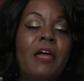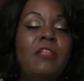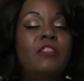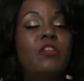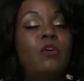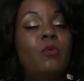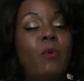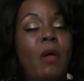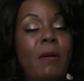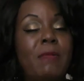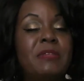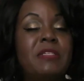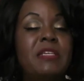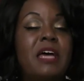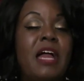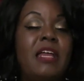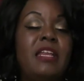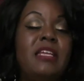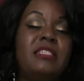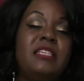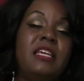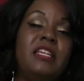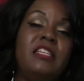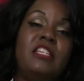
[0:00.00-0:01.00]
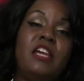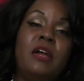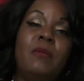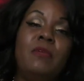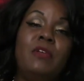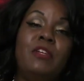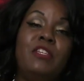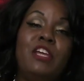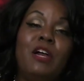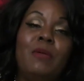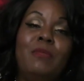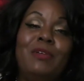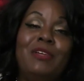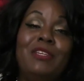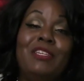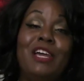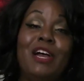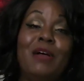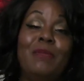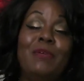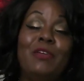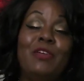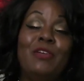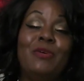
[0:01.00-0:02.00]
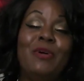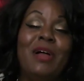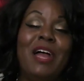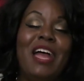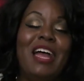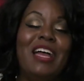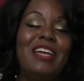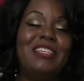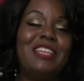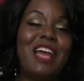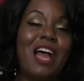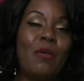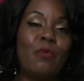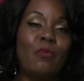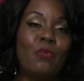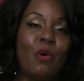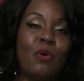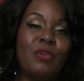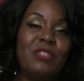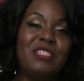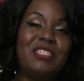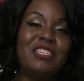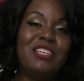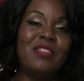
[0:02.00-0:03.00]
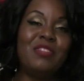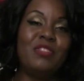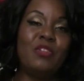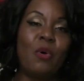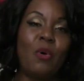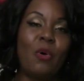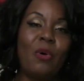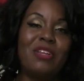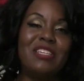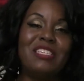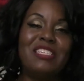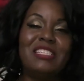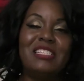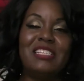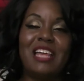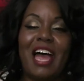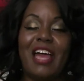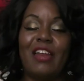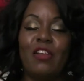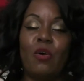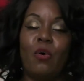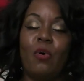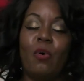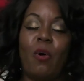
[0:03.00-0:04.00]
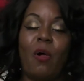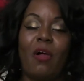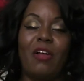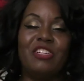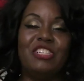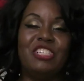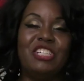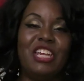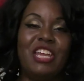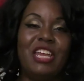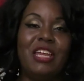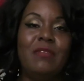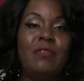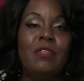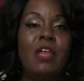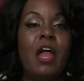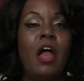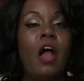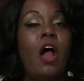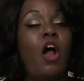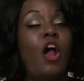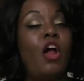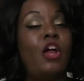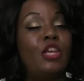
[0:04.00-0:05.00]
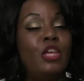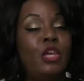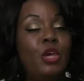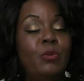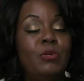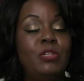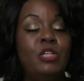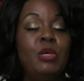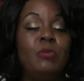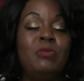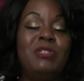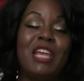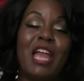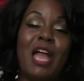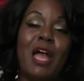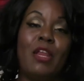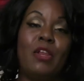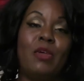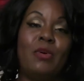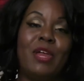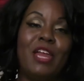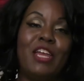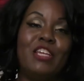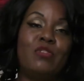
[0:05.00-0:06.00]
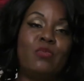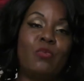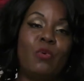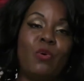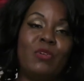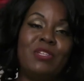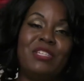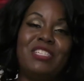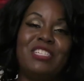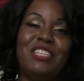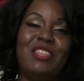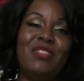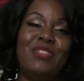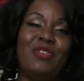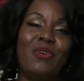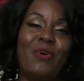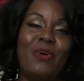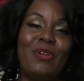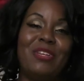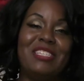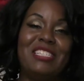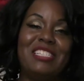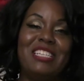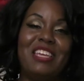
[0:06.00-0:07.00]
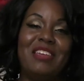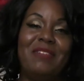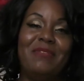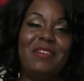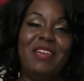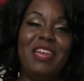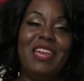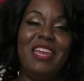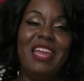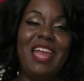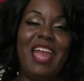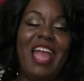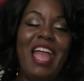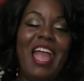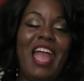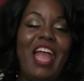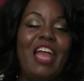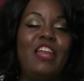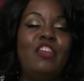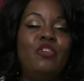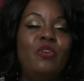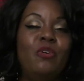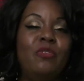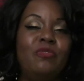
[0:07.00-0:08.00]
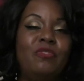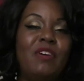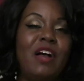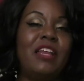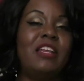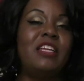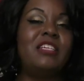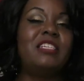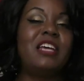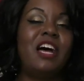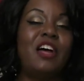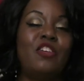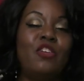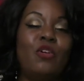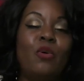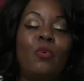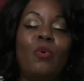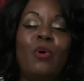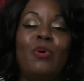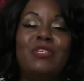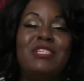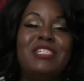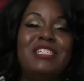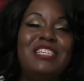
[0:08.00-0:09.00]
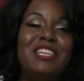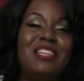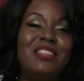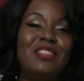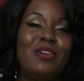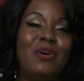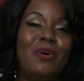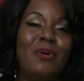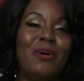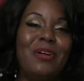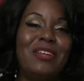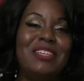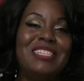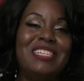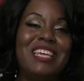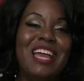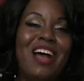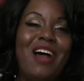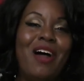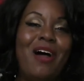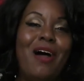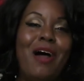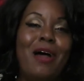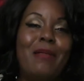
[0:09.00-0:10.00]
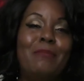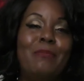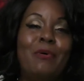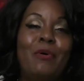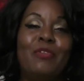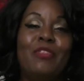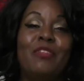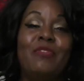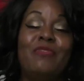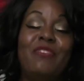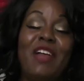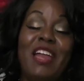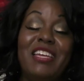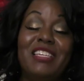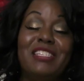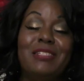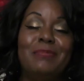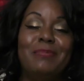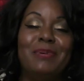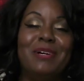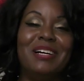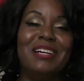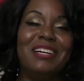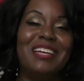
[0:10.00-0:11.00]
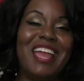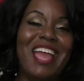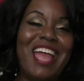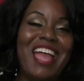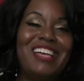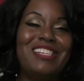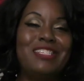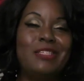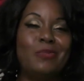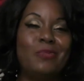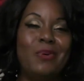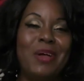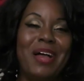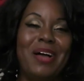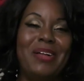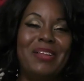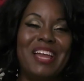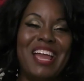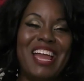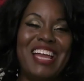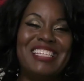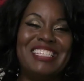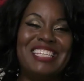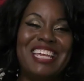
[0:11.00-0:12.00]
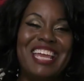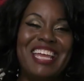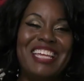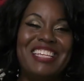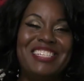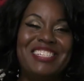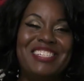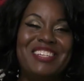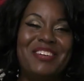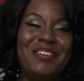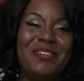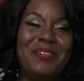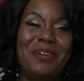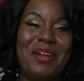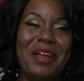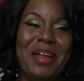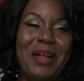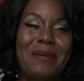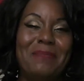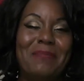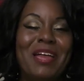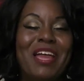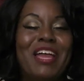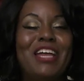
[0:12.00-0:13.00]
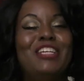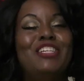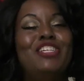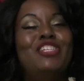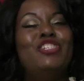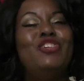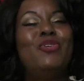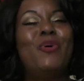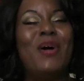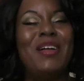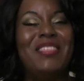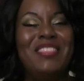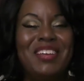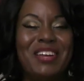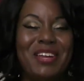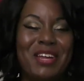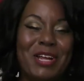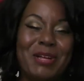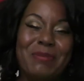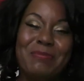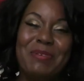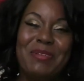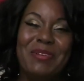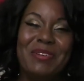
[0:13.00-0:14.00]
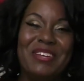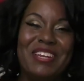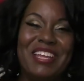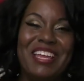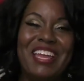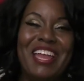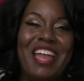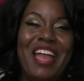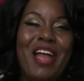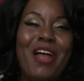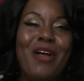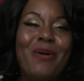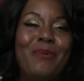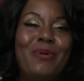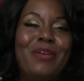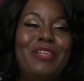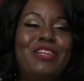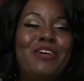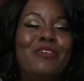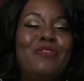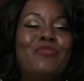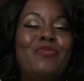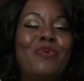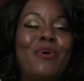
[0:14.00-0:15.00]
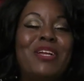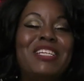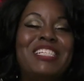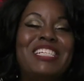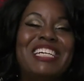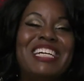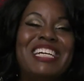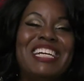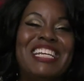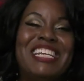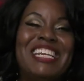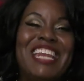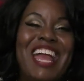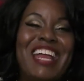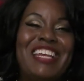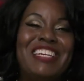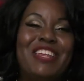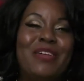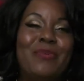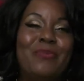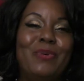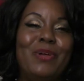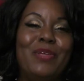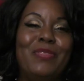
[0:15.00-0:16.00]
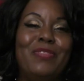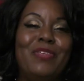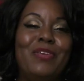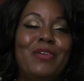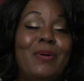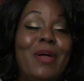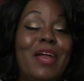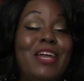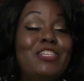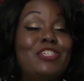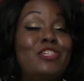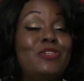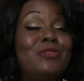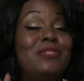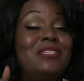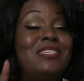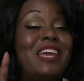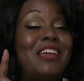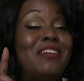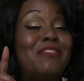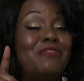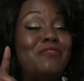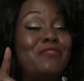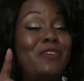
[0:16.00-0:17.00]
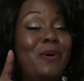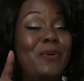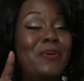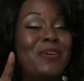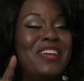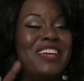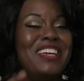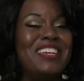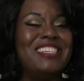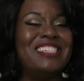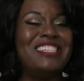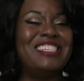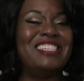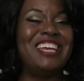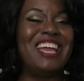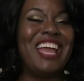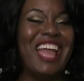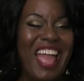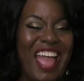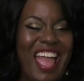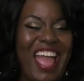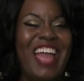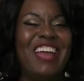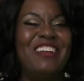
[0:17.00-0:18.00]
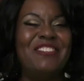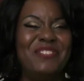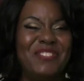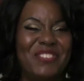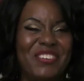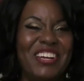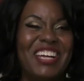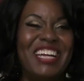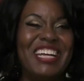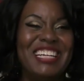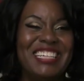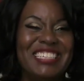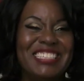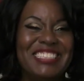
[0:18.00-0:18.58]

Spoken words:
The website is at www.rosesandthorns.org. Our YouTube channel is Roses and Thorns TV, and you'll find us under Roses and Thorns on both Facebook as well as Instagram. Join the community. We look forward to connecting with you as you stay focused and free.